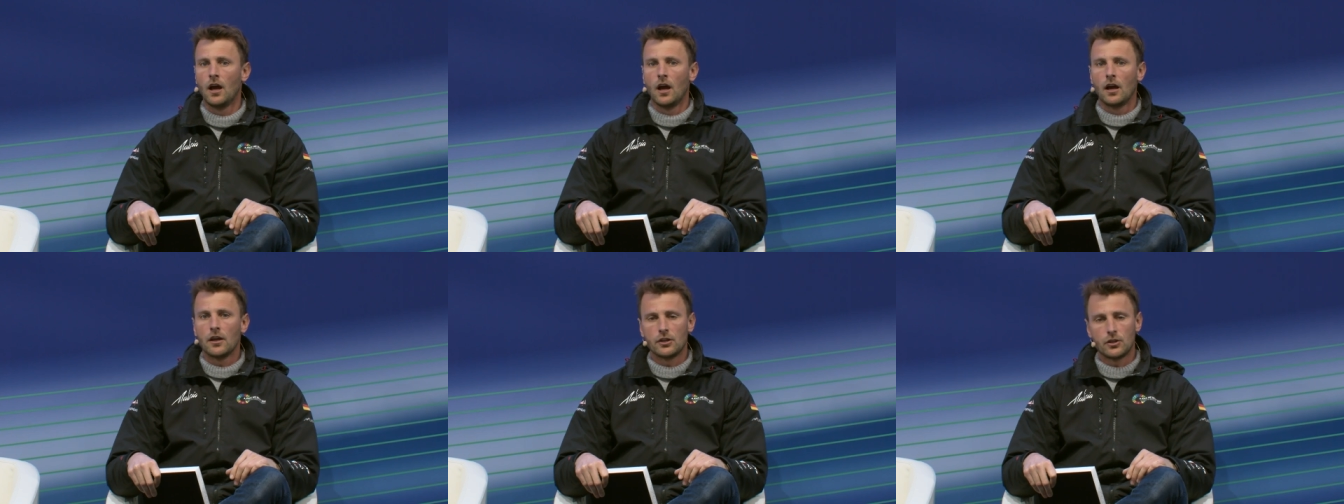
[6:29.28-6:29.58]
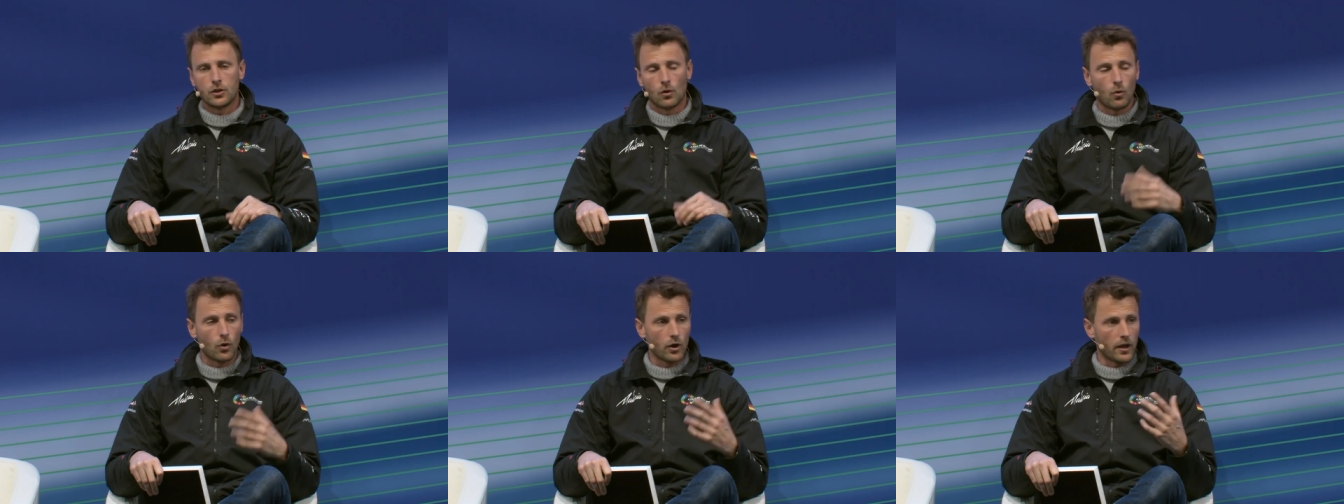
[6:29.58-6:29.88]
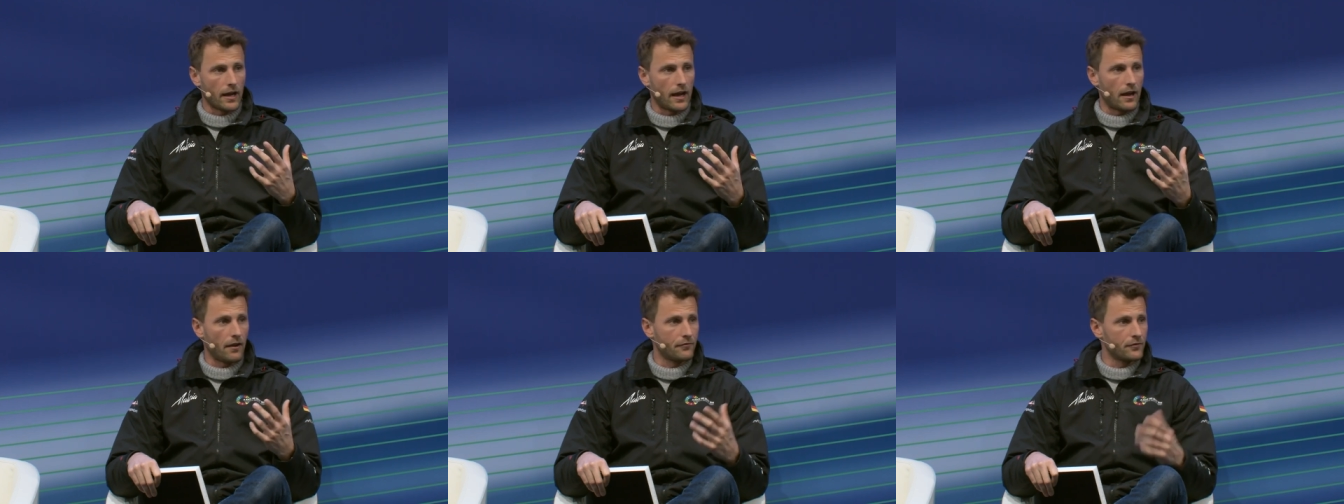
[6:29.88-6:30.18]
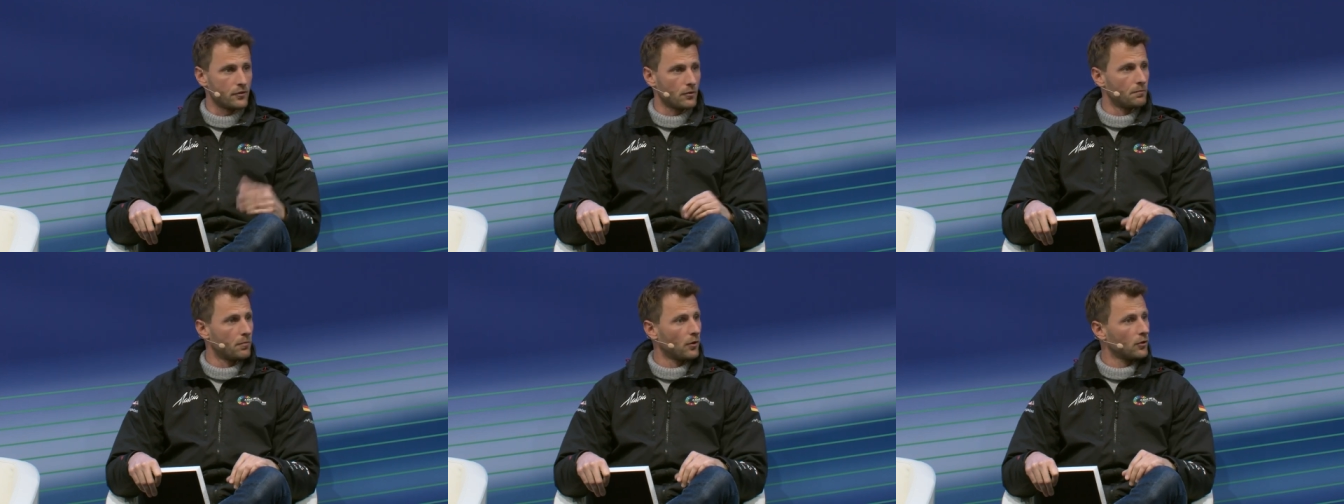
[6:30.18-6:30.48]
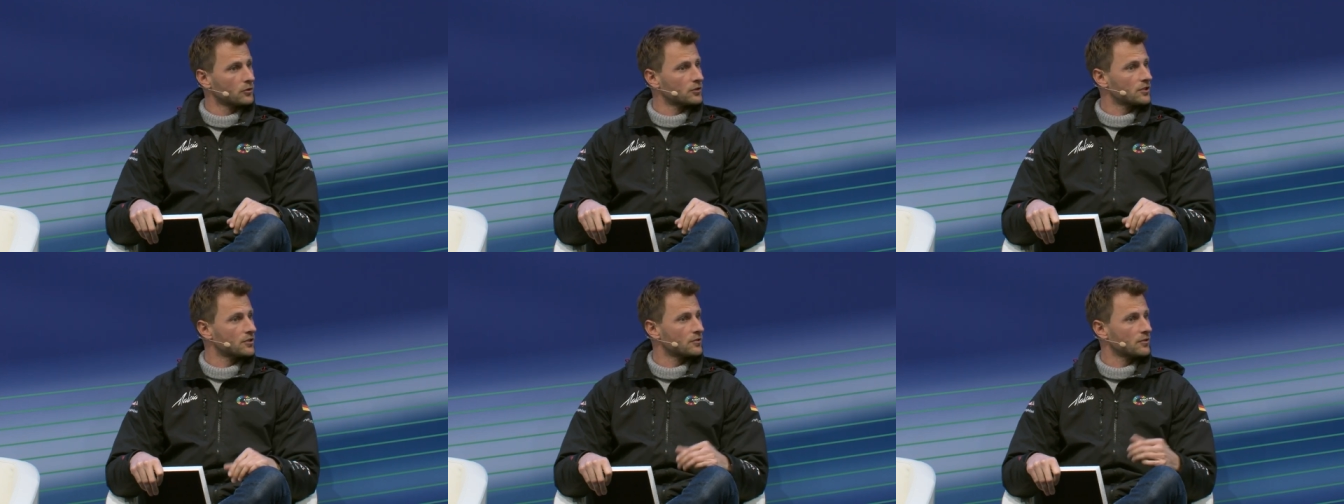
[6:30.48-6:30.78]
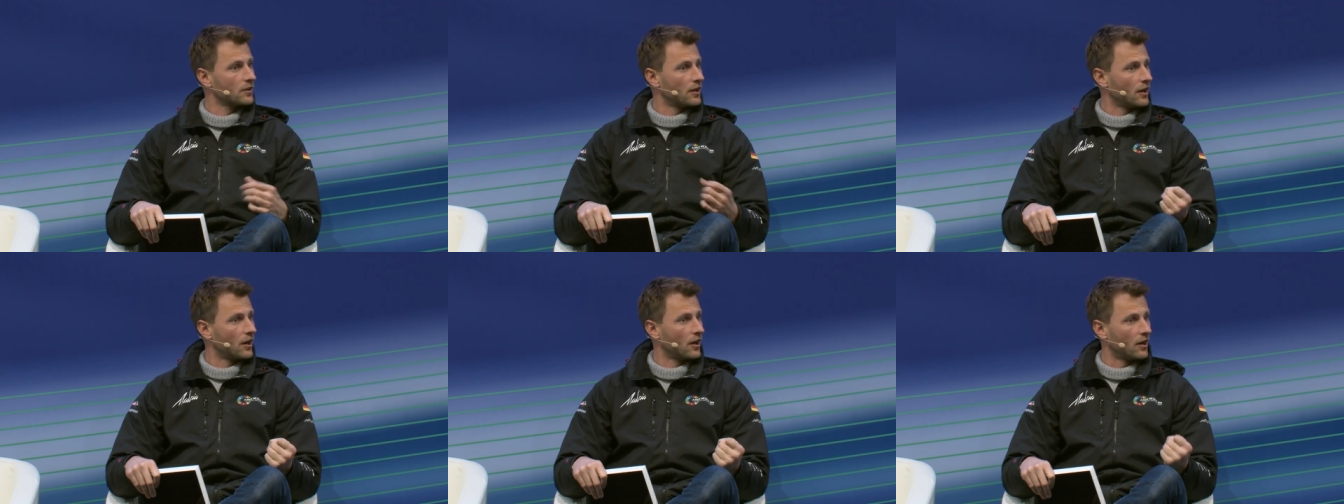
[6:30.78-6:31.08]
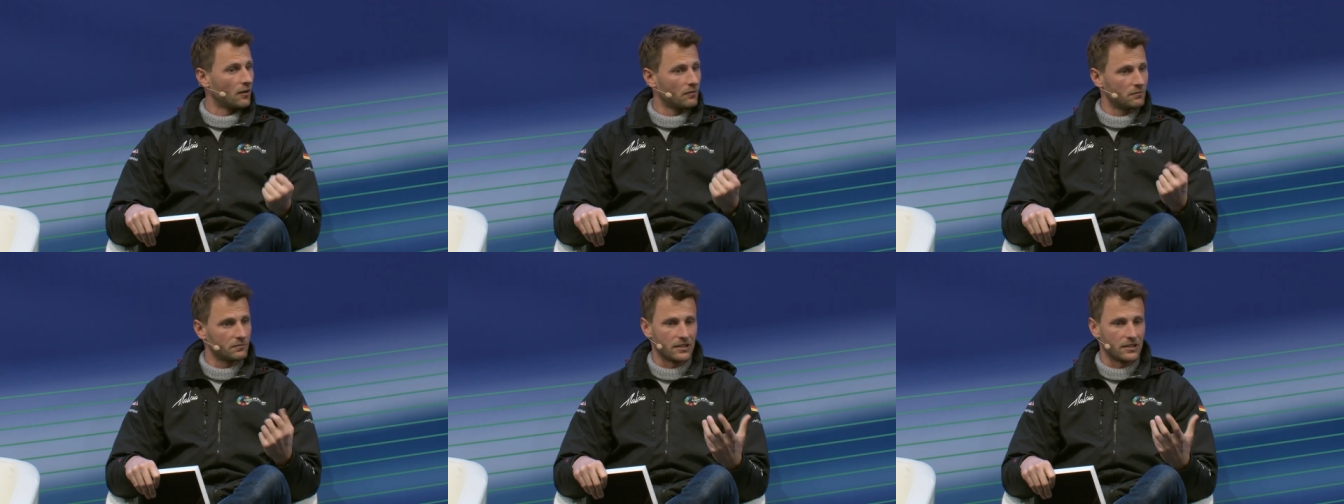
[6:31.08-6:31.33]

You don't want to have your boat, uh,